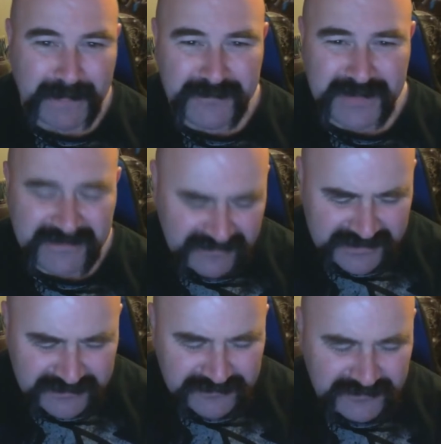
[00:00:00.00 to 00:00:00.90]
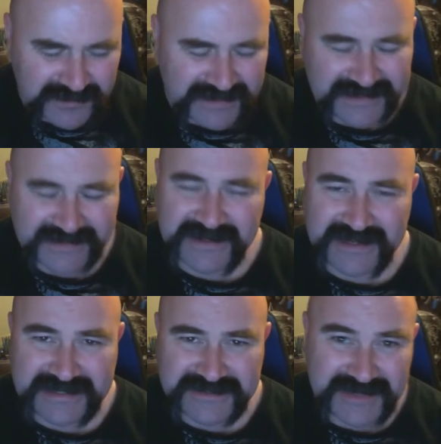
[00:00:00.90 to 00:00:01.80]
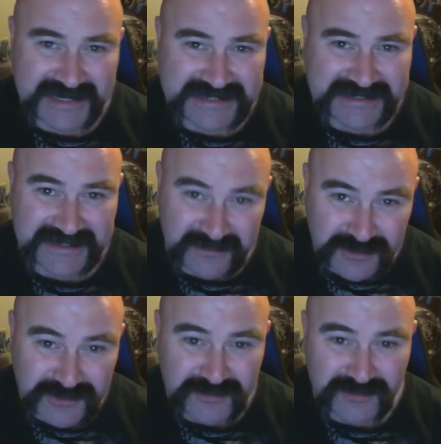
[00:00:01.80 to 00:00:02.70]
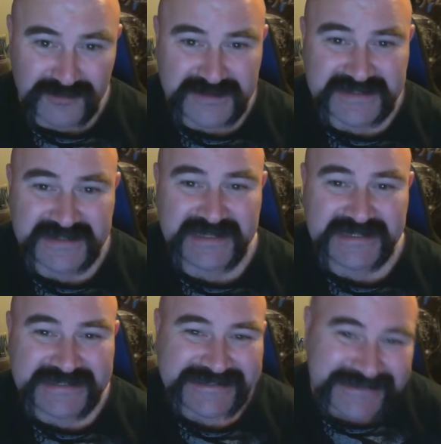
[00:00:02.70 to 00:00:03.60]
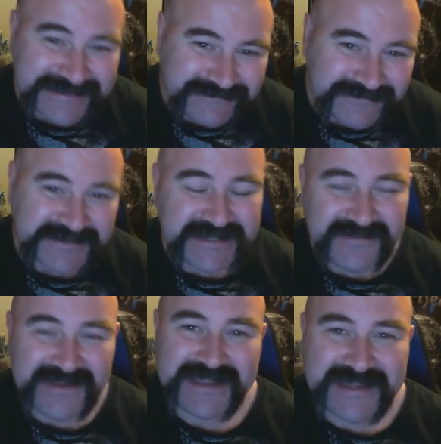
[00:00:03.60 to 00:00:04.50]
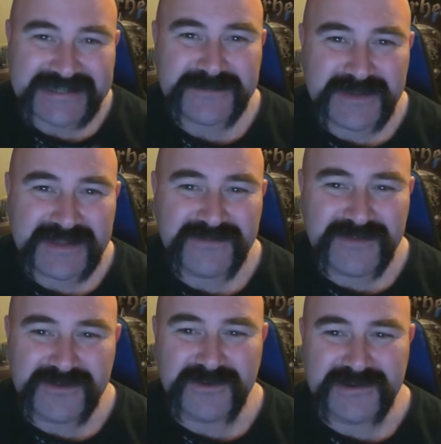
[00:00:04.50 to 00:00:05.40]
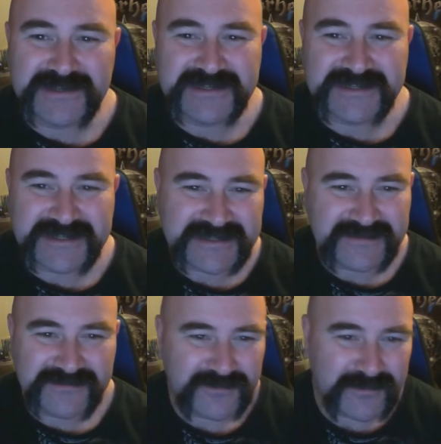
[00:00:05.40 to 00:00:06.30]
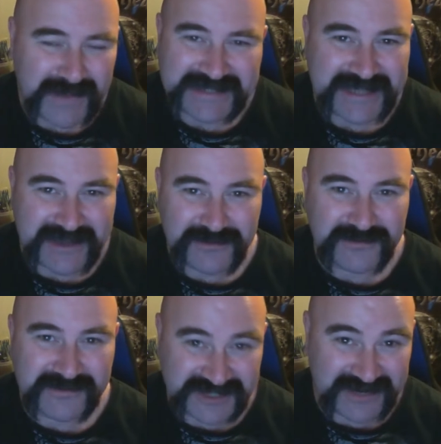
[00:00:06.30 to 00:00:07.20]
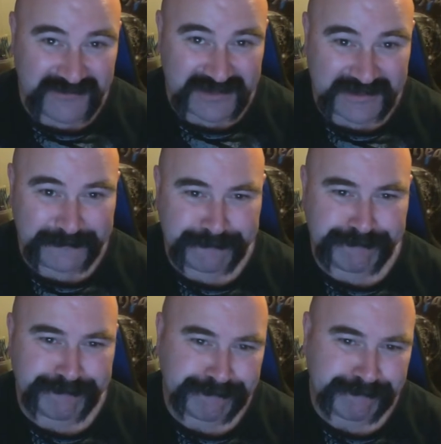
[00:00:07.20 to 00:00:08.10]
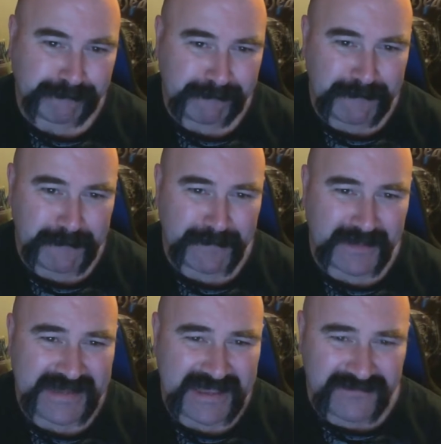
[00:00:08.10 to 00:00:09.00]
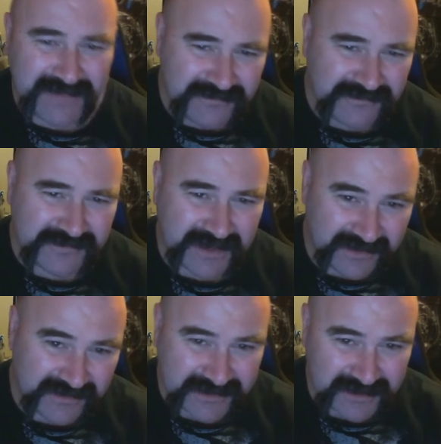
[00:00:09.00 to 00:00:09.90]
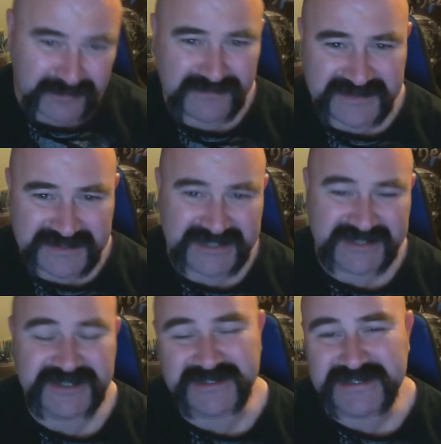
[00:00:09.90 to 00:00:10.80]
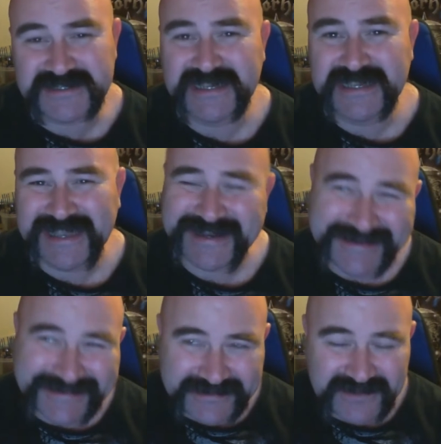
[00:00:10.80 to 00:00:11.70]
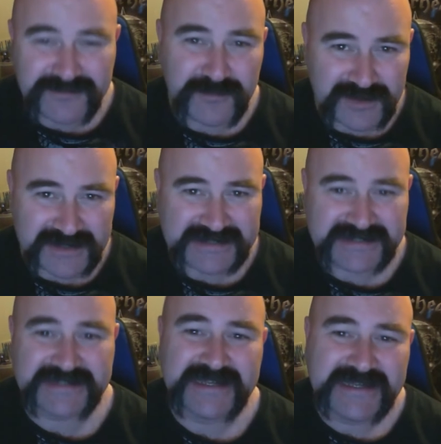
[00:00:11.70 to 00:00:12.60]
But even if you don't feel like donating to the Mobros, see if you can't spare a few coins just for men's health generally. Now, I've left another couple of suggestions. They're for Brits,